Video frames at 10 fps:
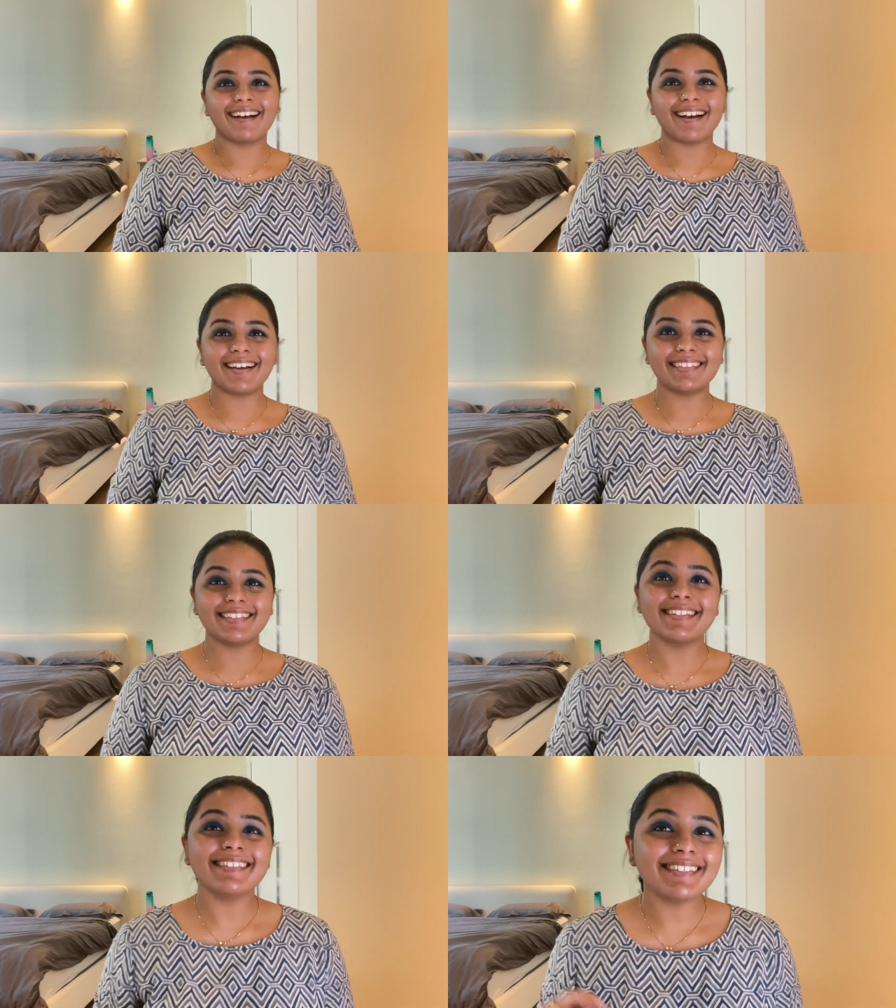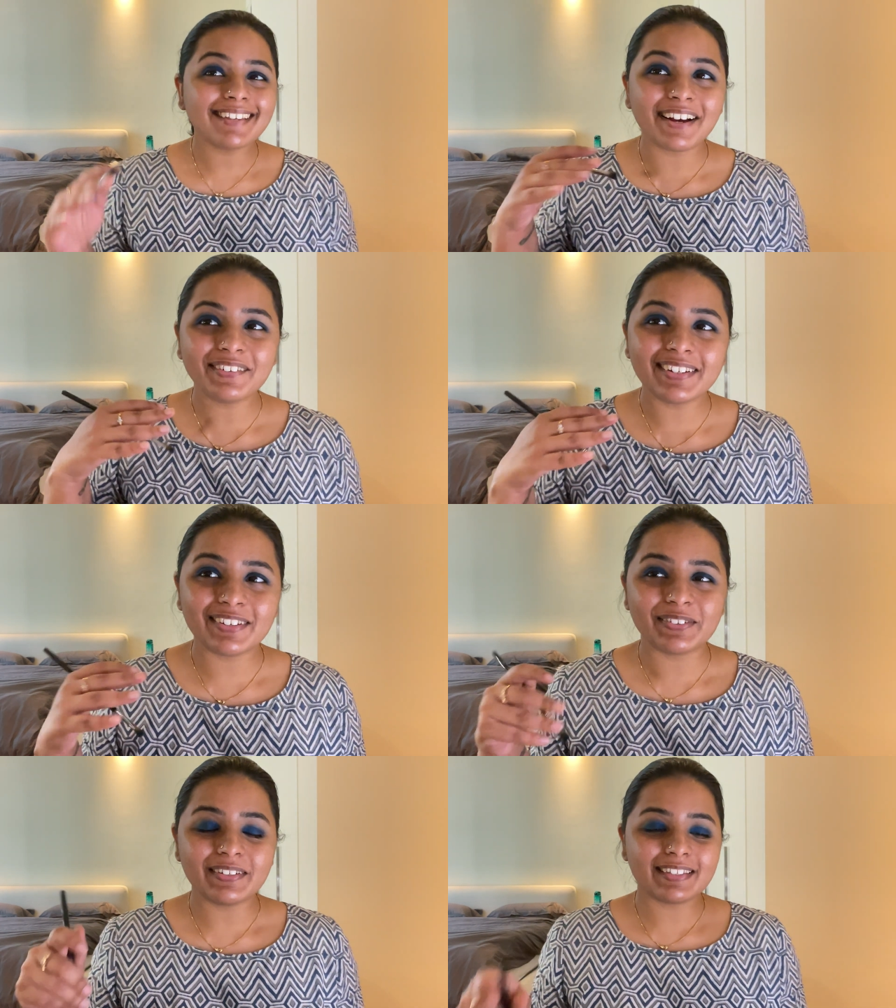And this is how it
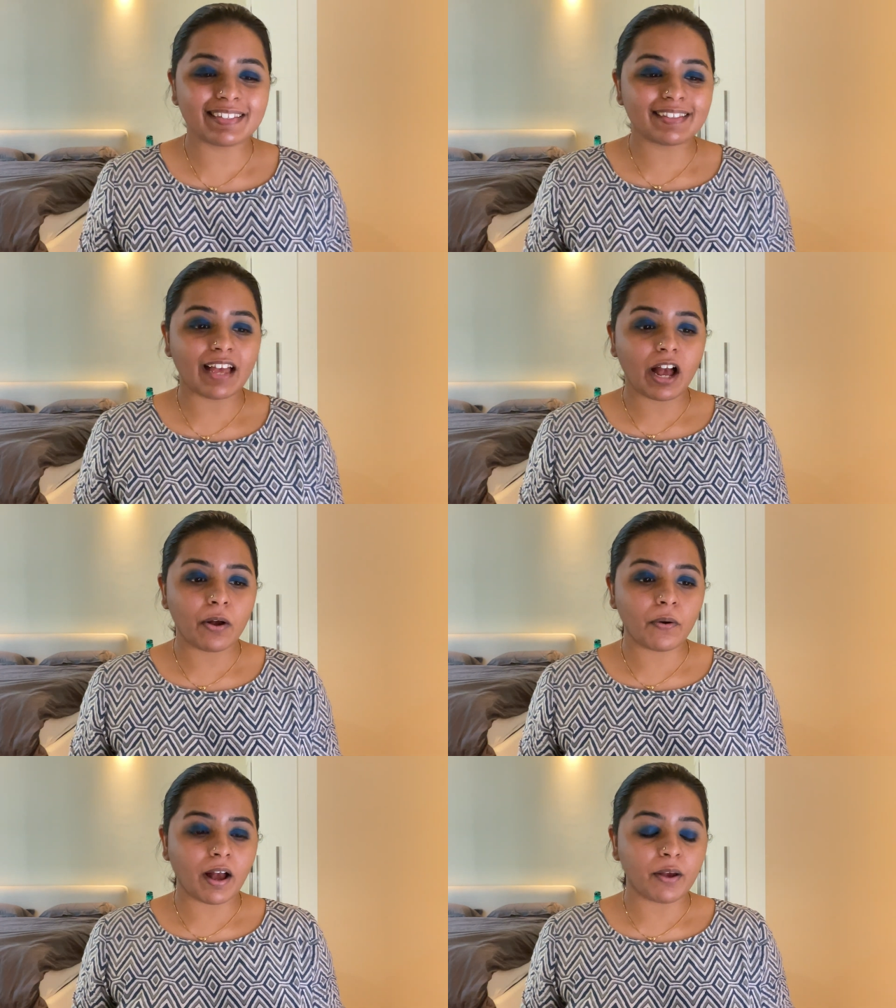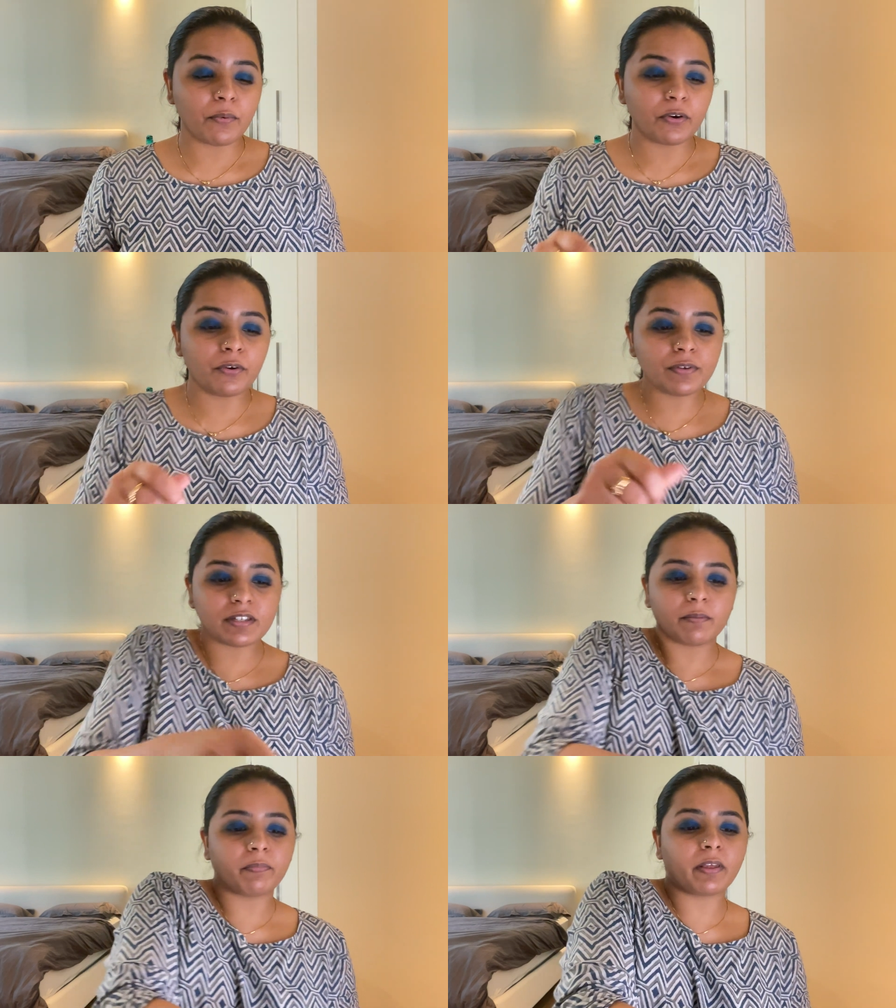looks. Now I want to do
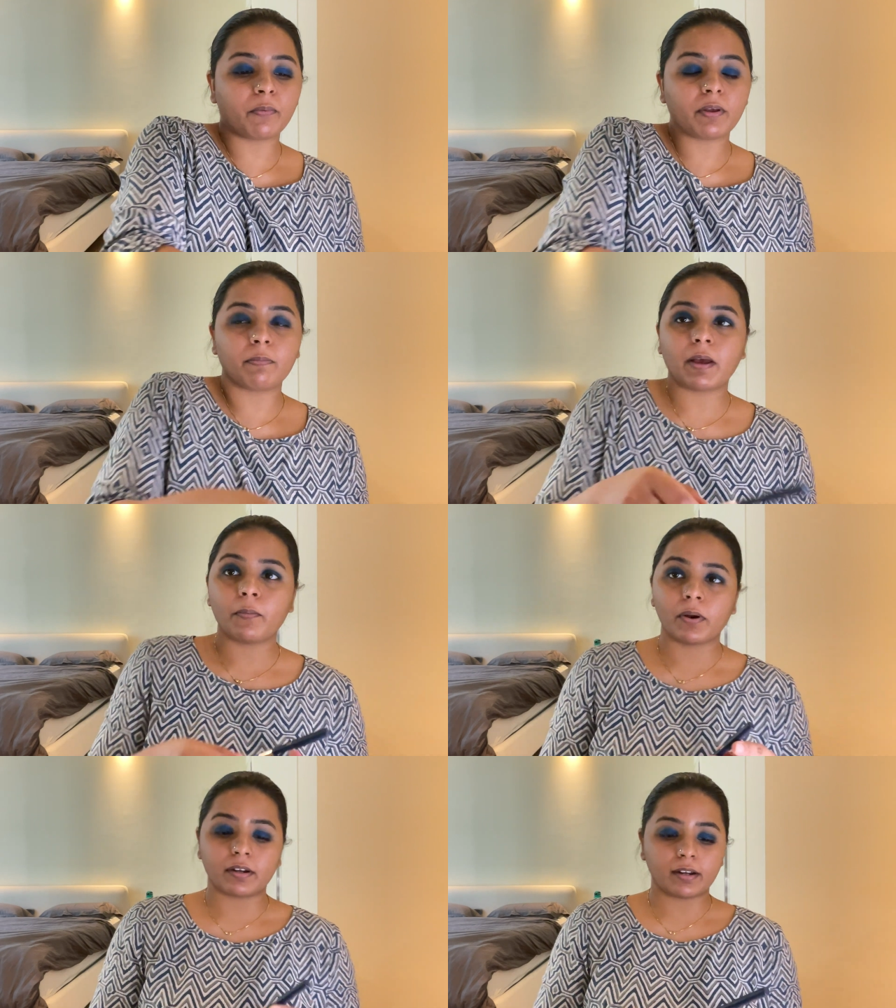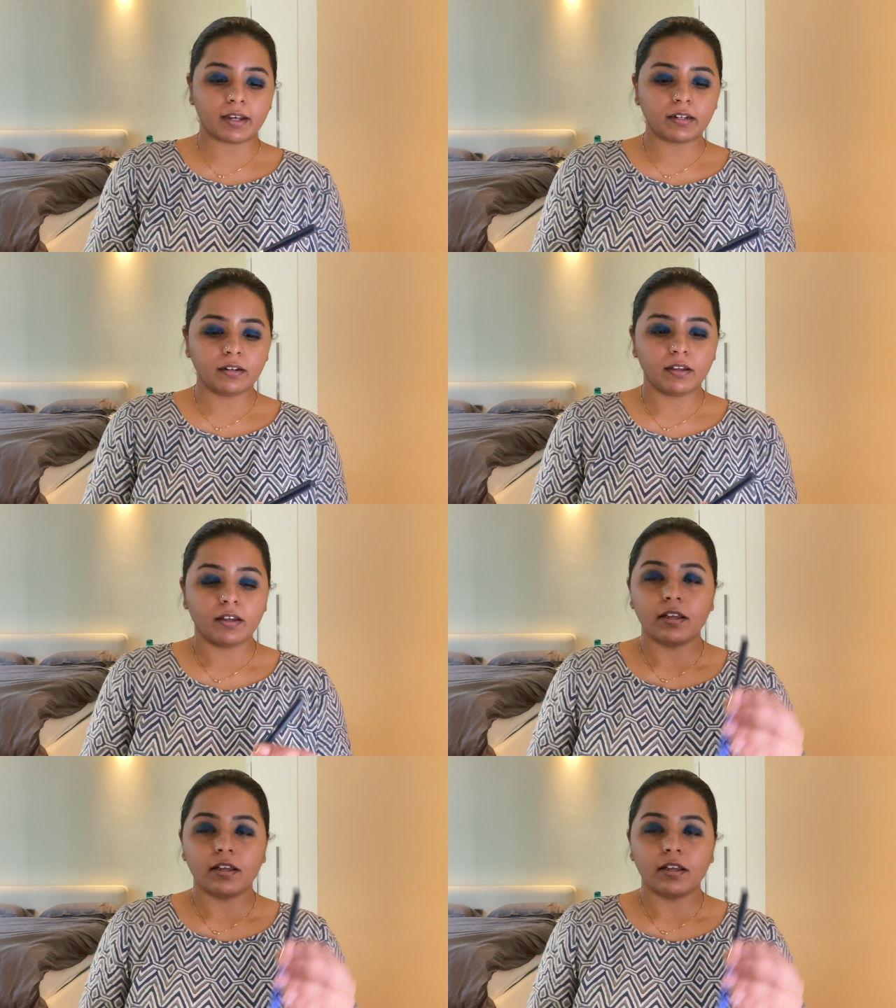something with my waterline.